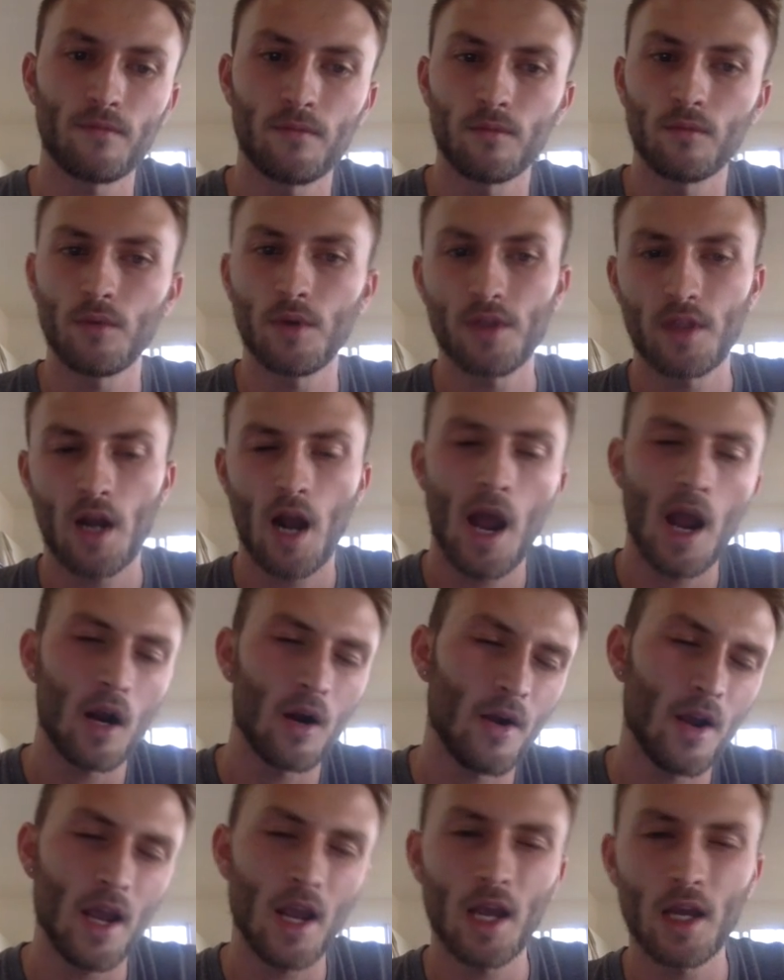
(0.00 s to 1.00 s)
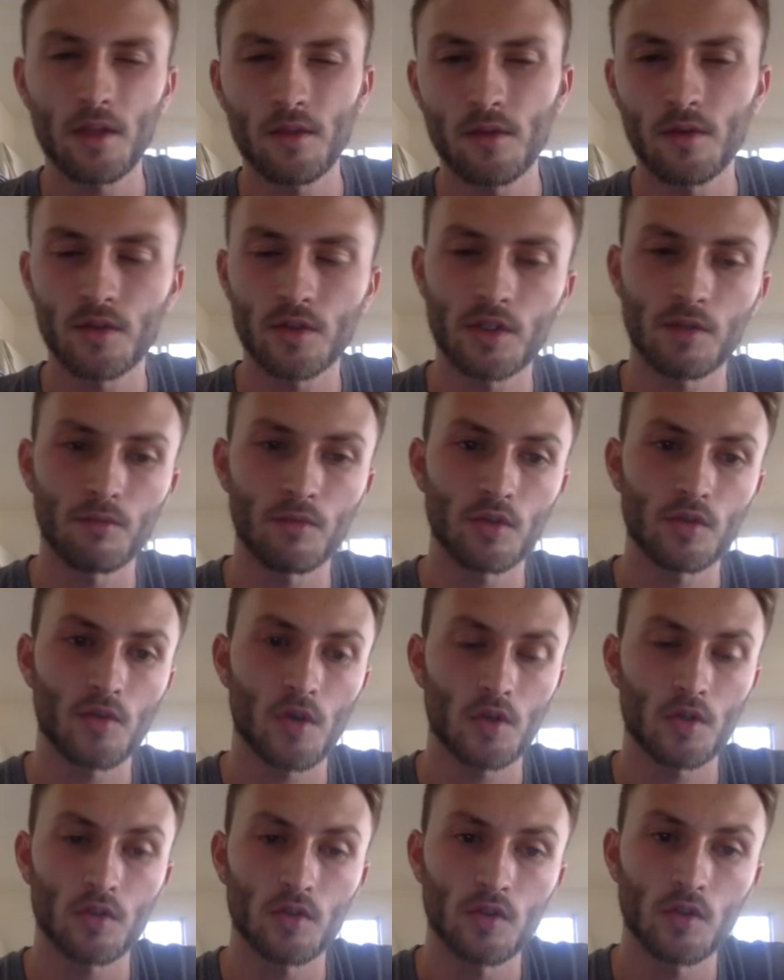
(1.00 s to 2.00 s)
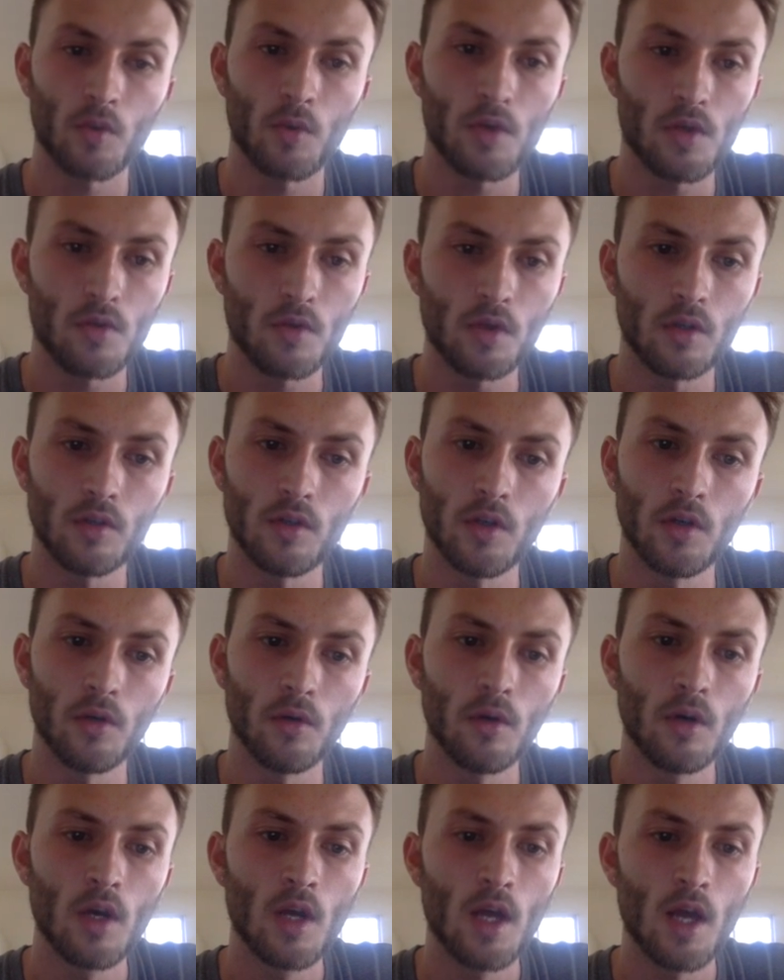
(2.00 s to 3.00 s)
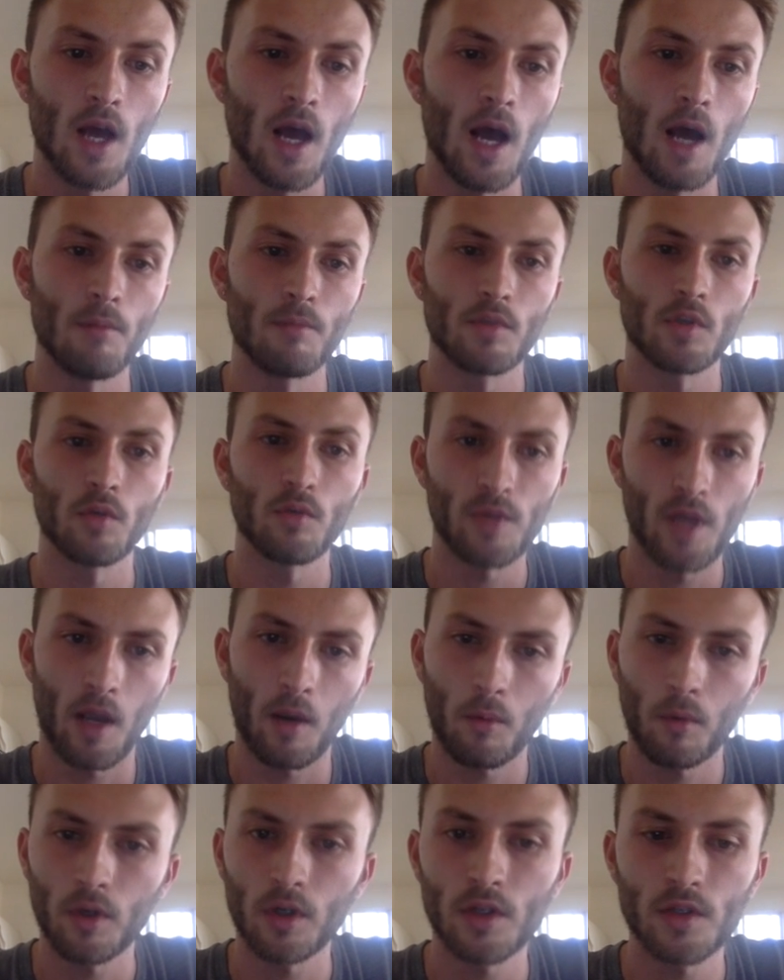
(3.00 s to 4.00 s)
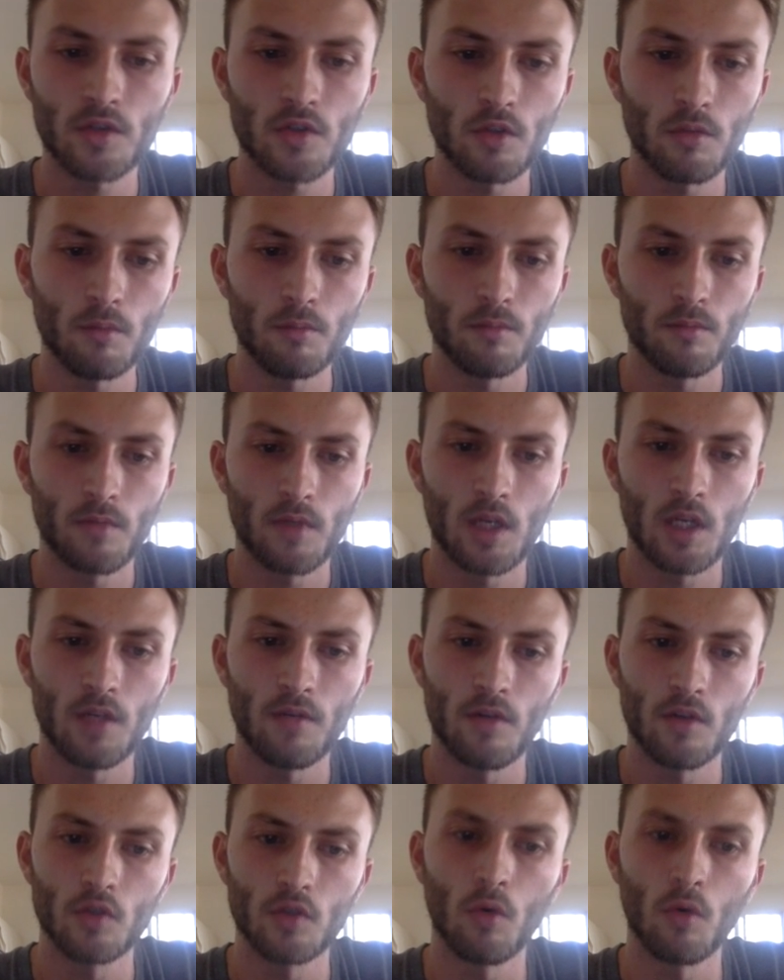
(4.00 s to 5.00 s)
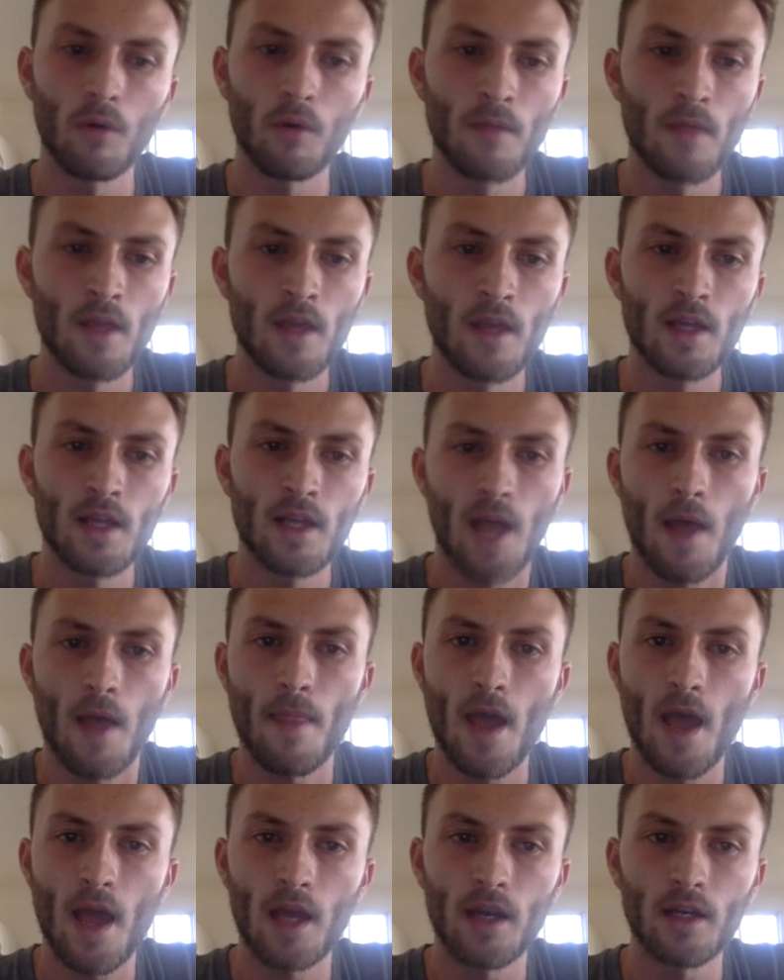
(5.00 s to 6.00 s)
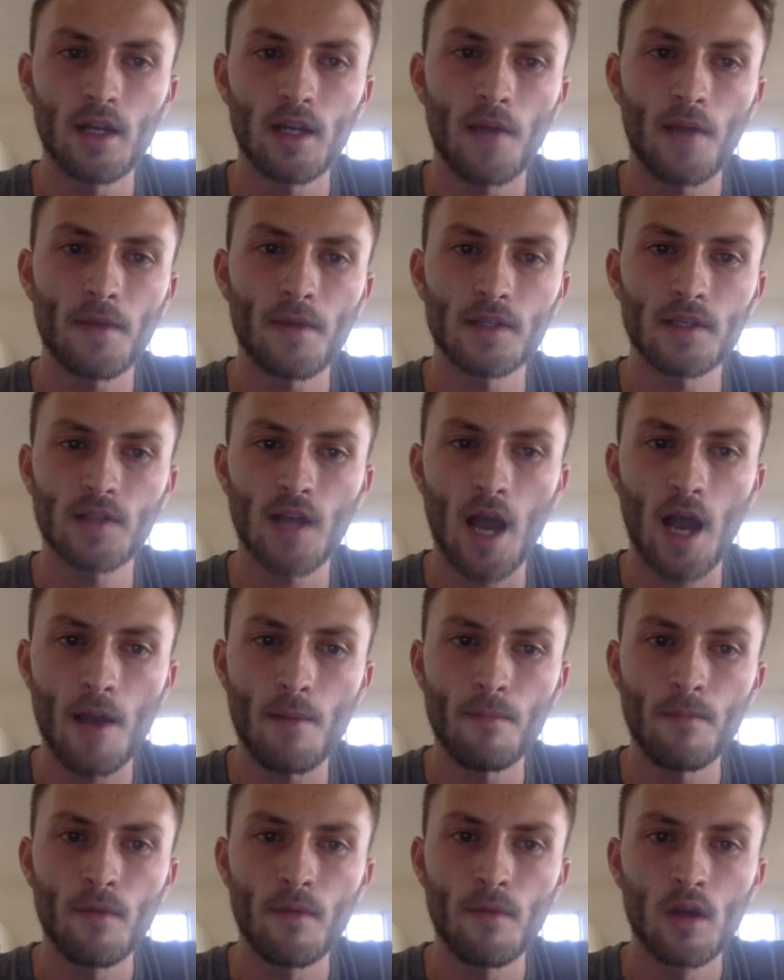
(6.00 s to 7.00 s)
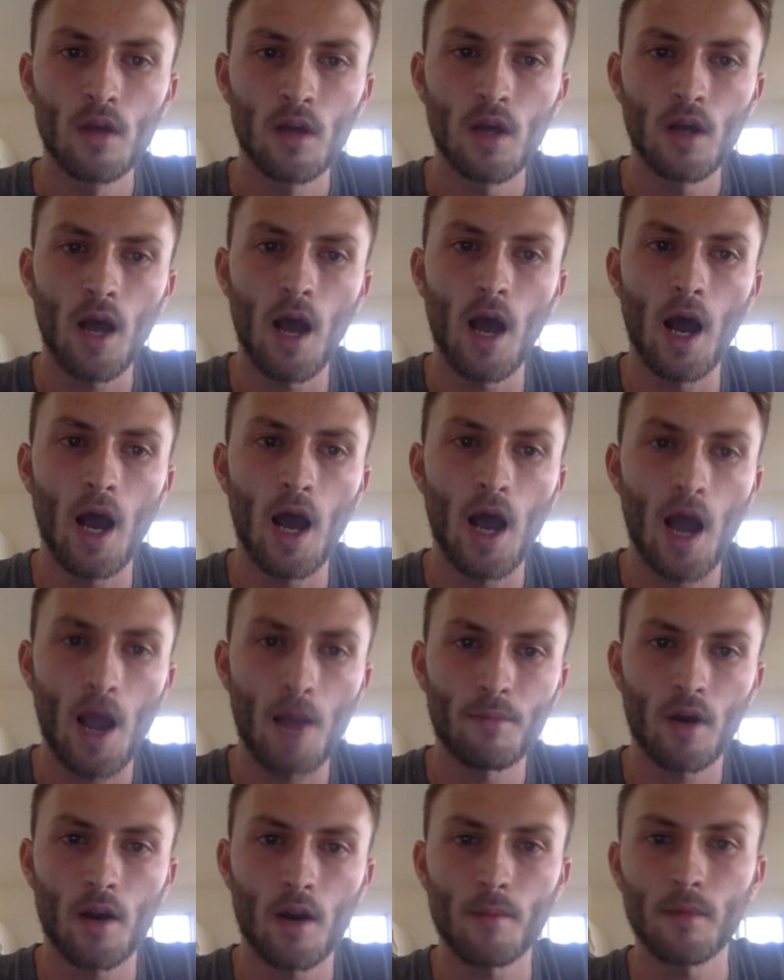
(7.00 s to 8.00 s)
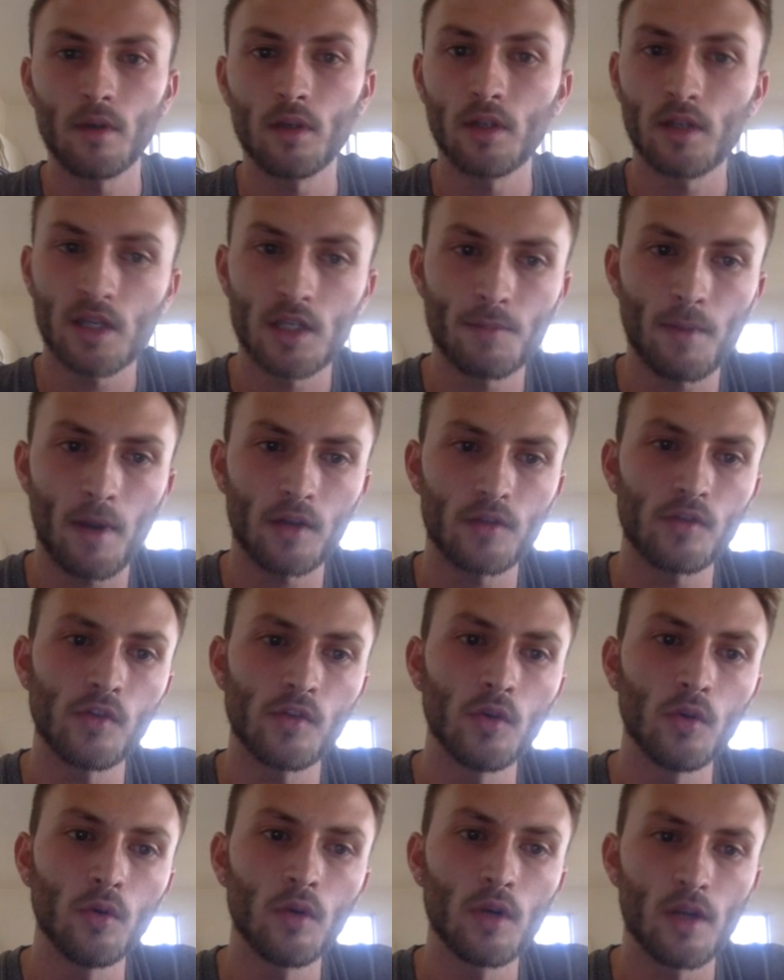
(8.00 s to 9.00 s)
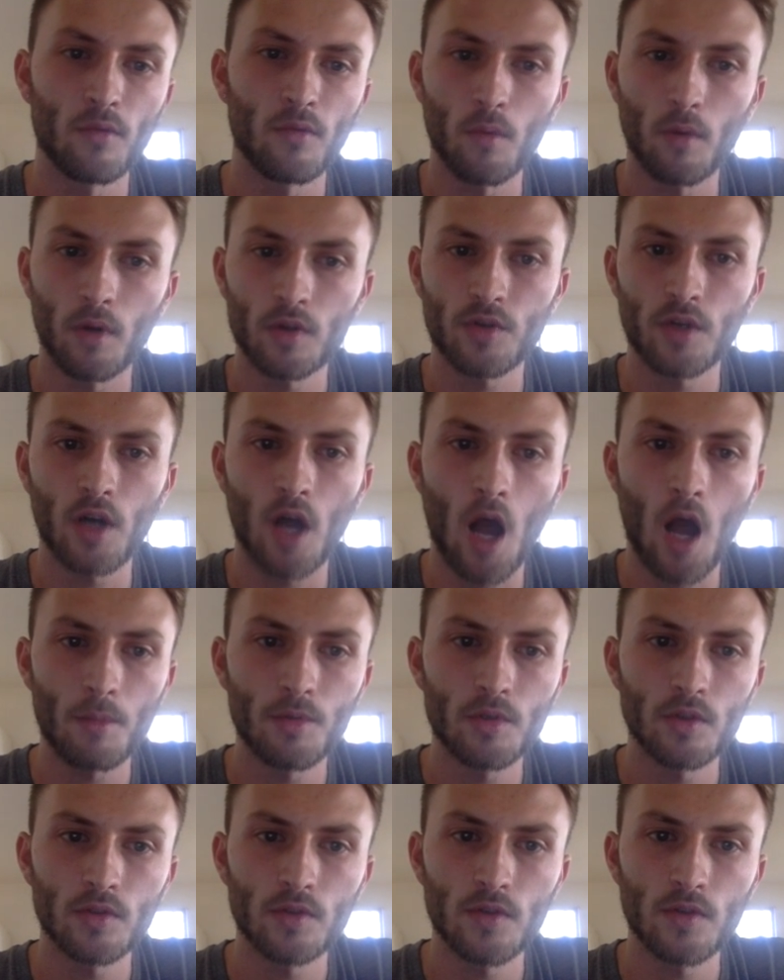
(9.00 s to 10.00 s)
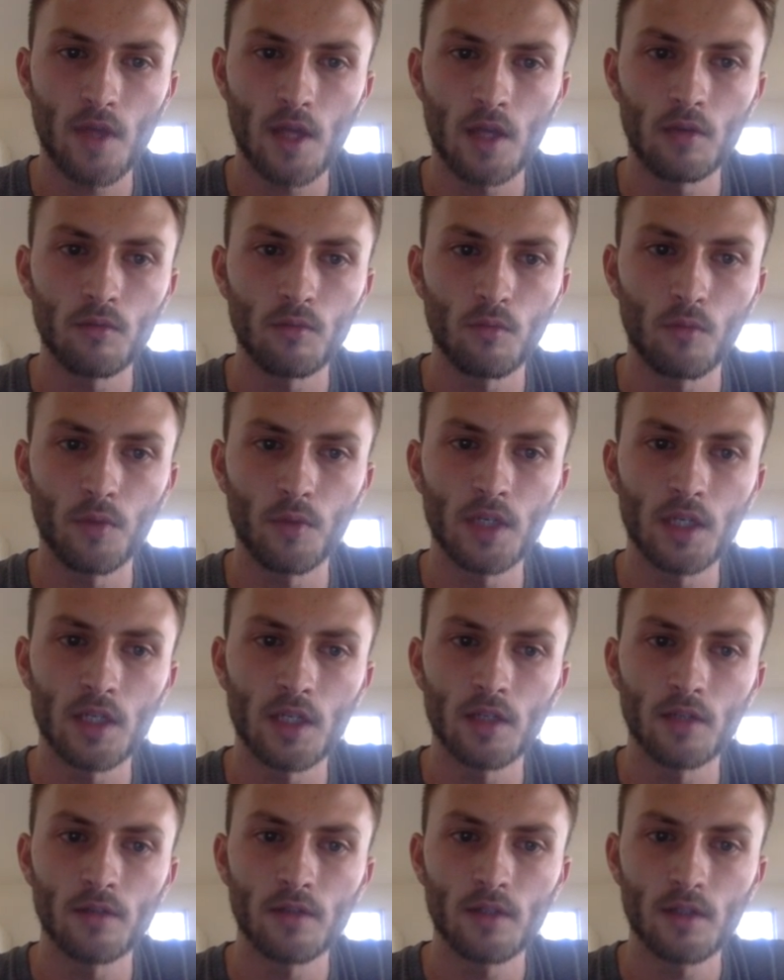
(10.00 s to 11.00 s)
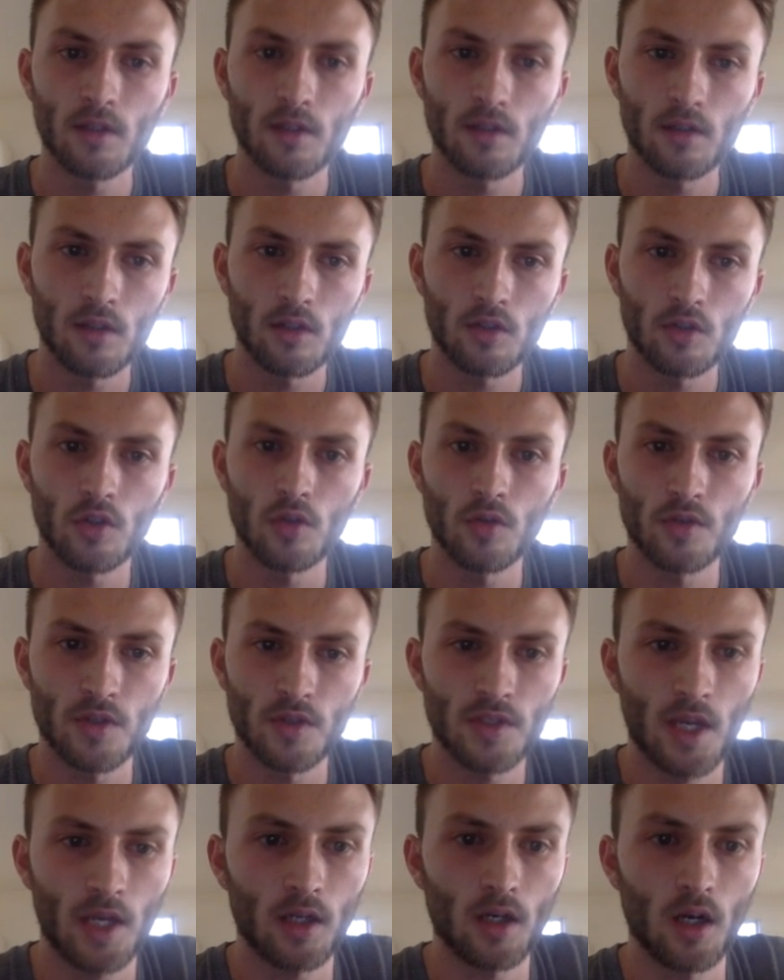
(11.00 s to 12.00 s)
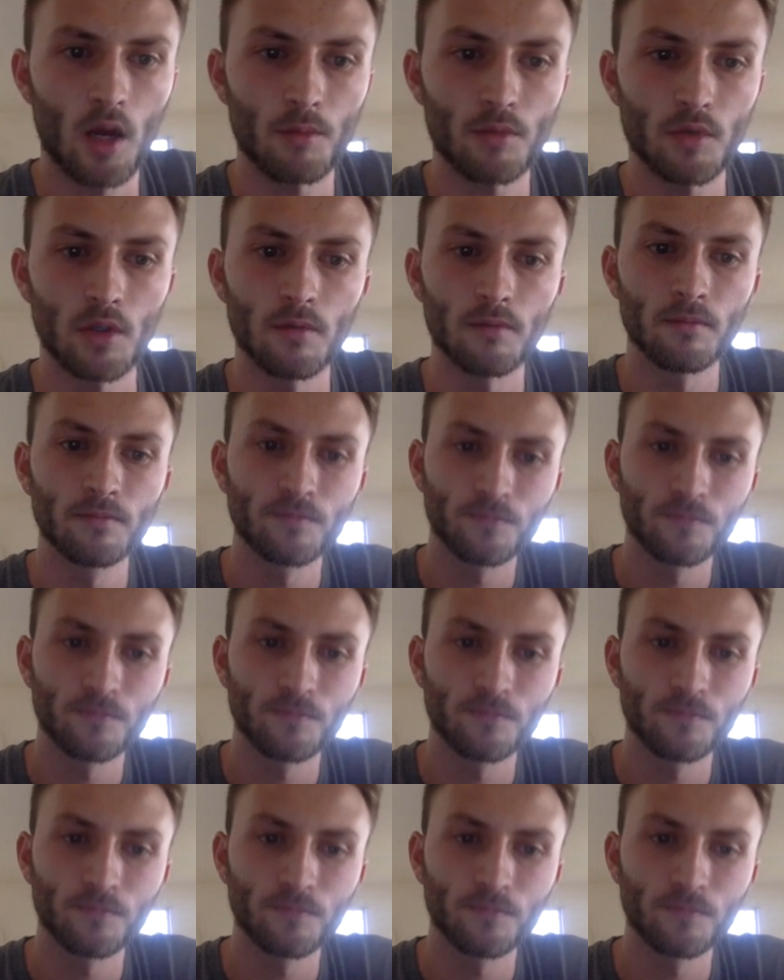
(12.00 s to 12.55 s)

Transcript: with an IRA, there's some restrictions to what you can do. So yeah, we're going to assume individual. And then at this time, I primarily expect to, if we want to trade options, then we need to choose the second option.